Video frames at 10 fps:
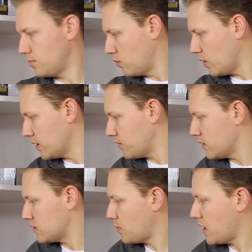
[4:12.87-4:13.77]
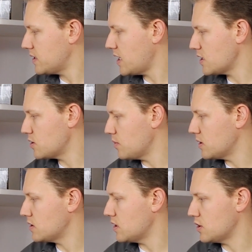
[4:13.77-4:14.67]
one of the spray
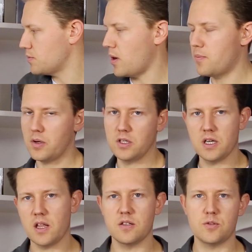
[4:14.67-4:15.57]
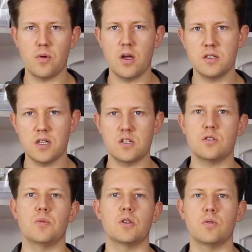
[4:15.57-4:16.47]
attachments and just pop on another spray
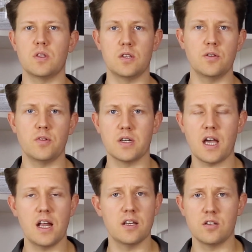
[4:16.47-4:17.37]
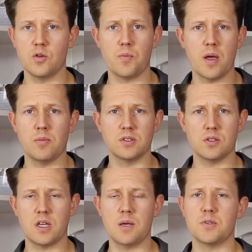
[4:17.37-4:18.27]
attachment with a different color, and you'd be able
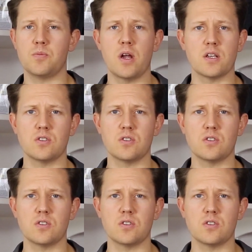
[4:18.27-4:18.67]
to keep spraying.